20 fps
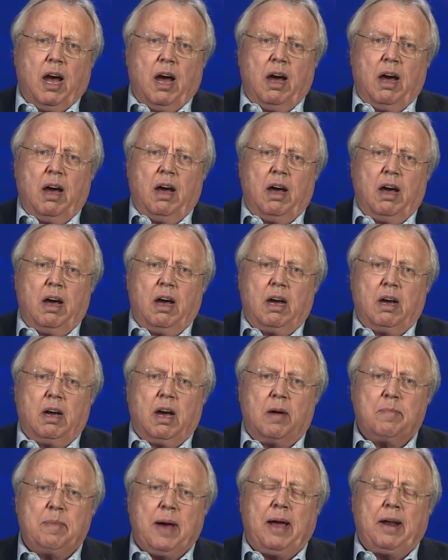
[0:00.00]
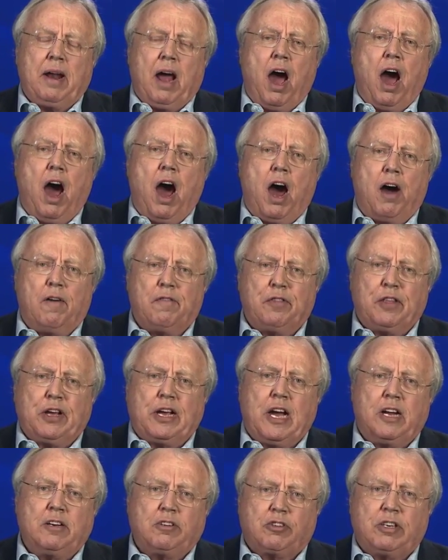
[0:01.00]
Uh, about half
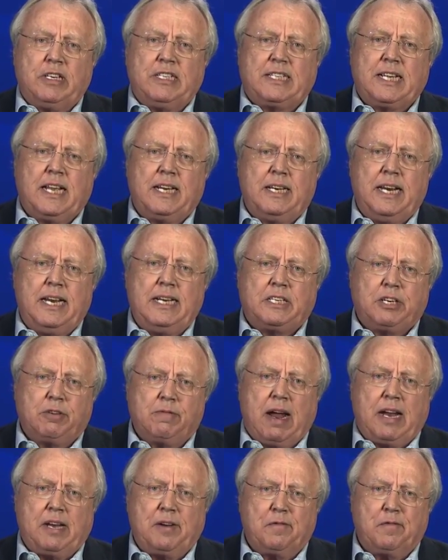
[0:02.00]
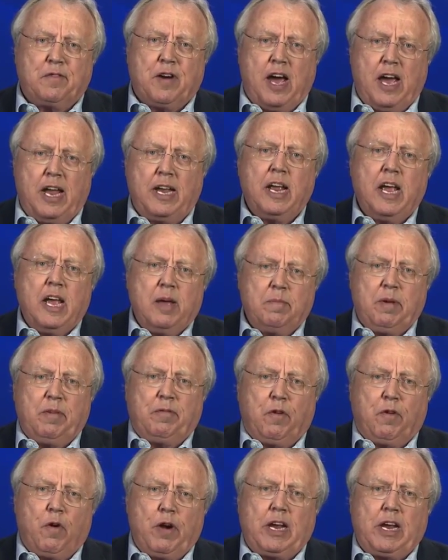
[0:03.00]
the countries that need to ratify it
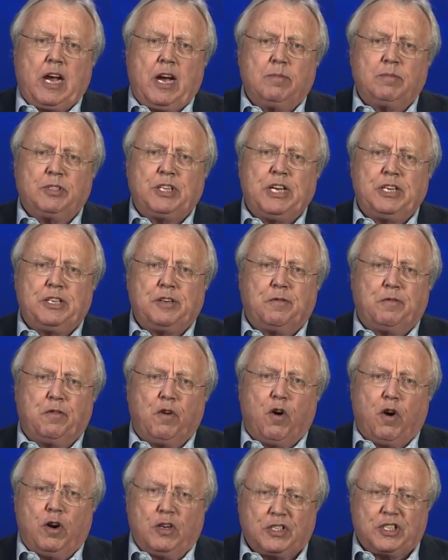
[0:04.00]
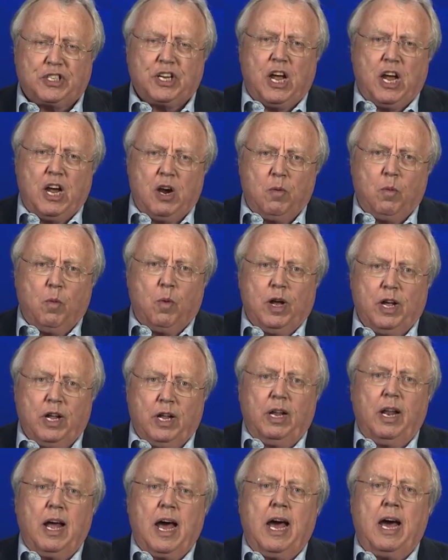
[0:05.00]
before it comes into force
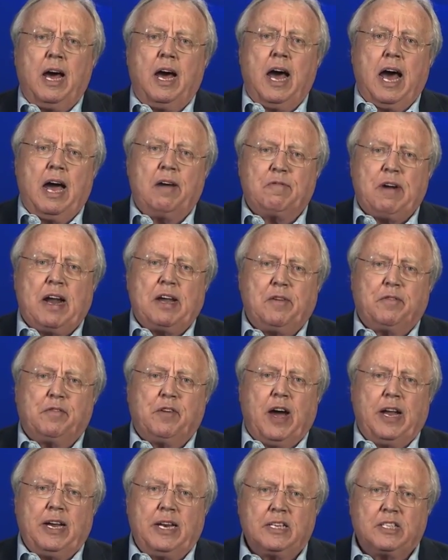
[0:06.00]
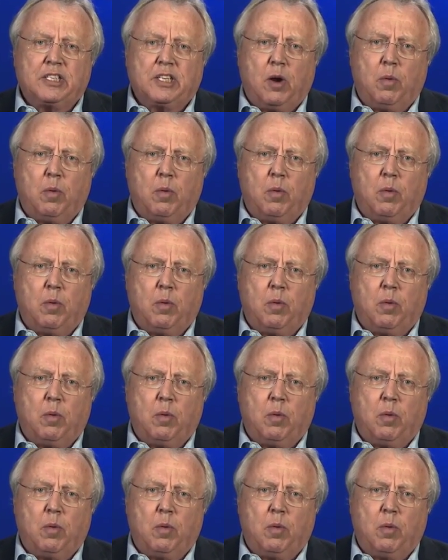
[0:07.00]
will uh, have ratified it.